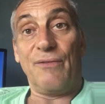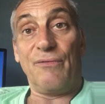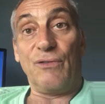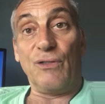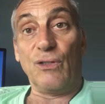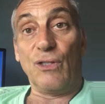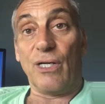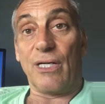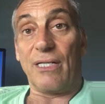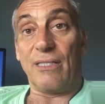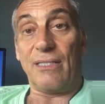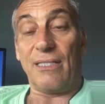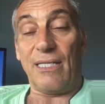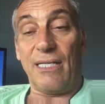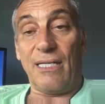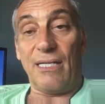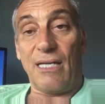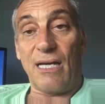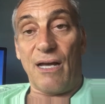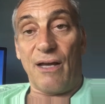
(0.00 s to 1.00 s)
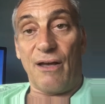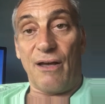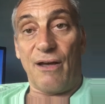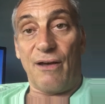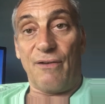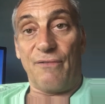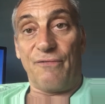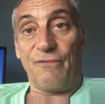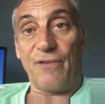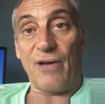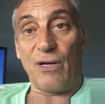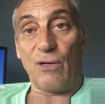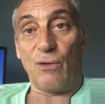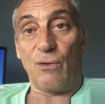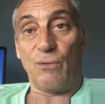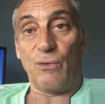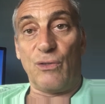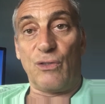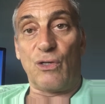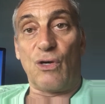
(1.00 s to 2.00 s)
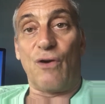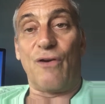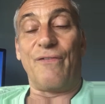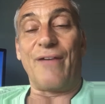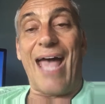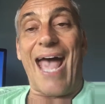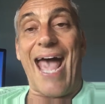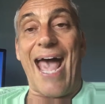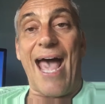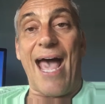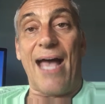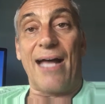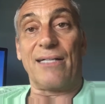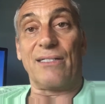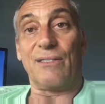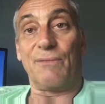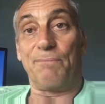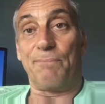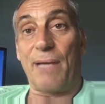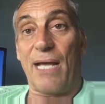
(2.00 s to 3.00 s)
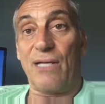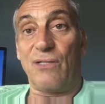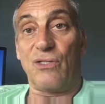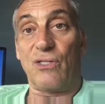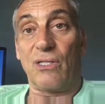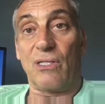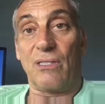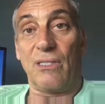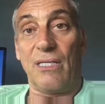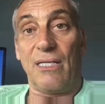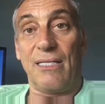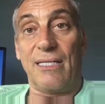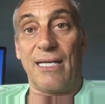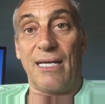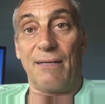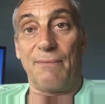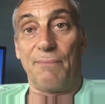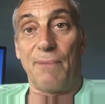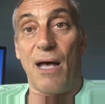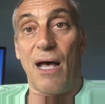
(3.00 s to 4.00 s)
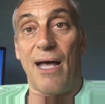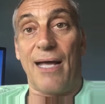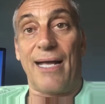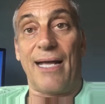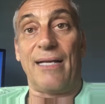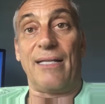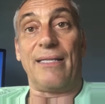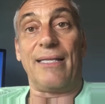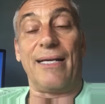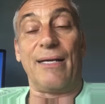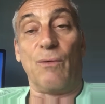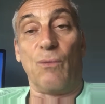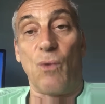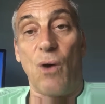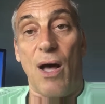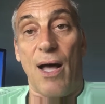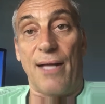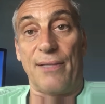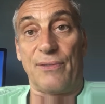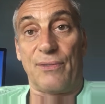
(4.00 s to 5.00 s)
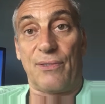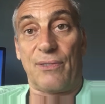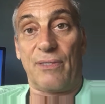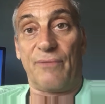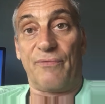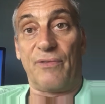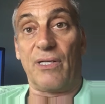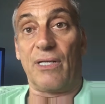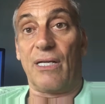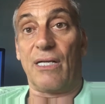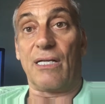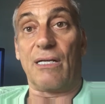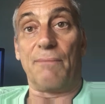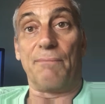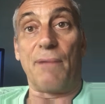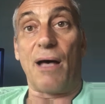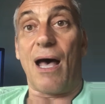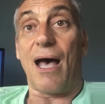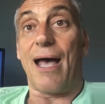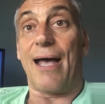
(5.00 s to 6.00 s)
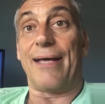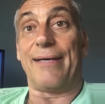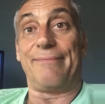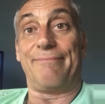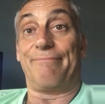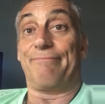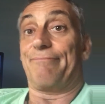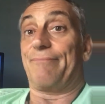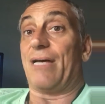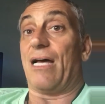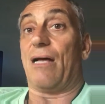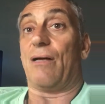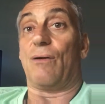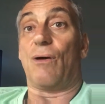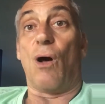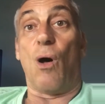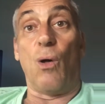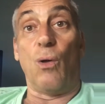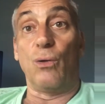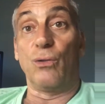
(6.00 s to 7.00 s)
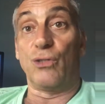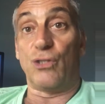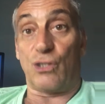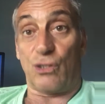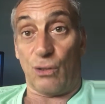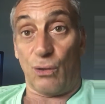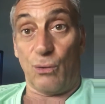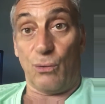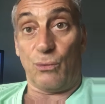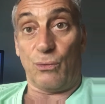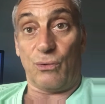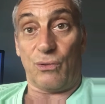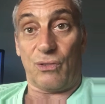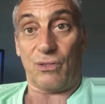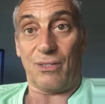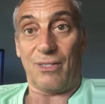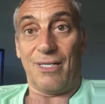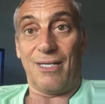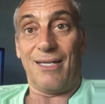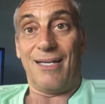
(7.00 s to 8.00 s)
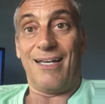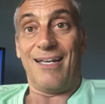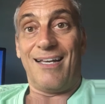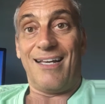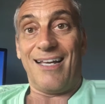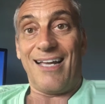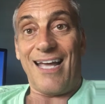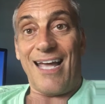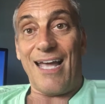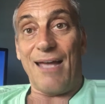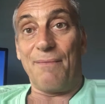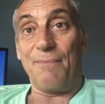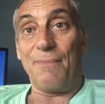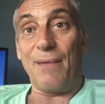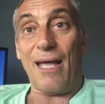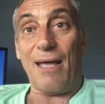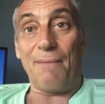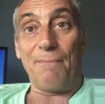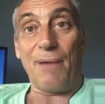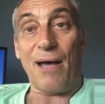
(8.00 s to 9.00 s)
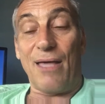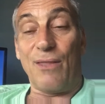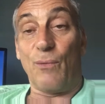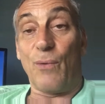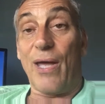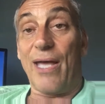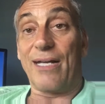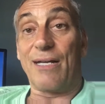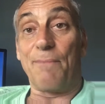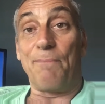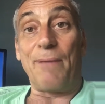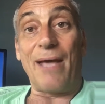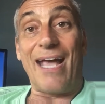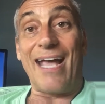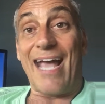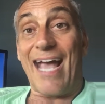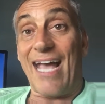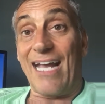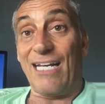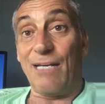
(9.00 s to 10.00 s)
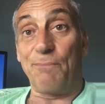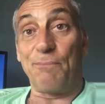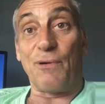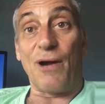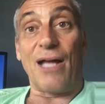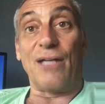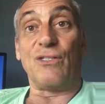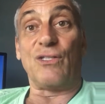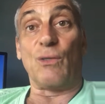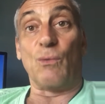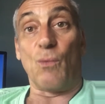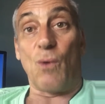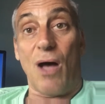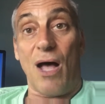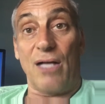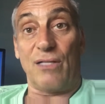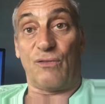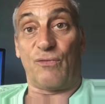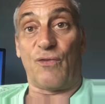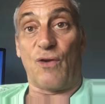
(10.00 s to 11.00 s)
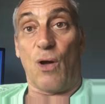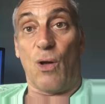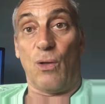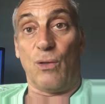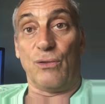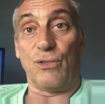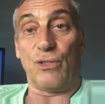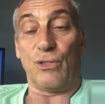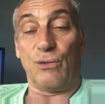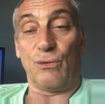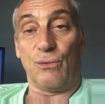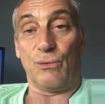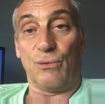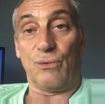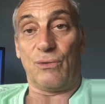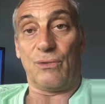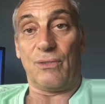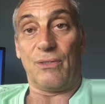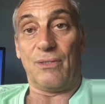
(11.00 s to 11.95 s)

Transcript: If you look at the uh, Federal Reserve Act, it basically can buy anything it wants. It could buy uh, old shoes. And, and by the way, it could pay any price it wants for old shoes.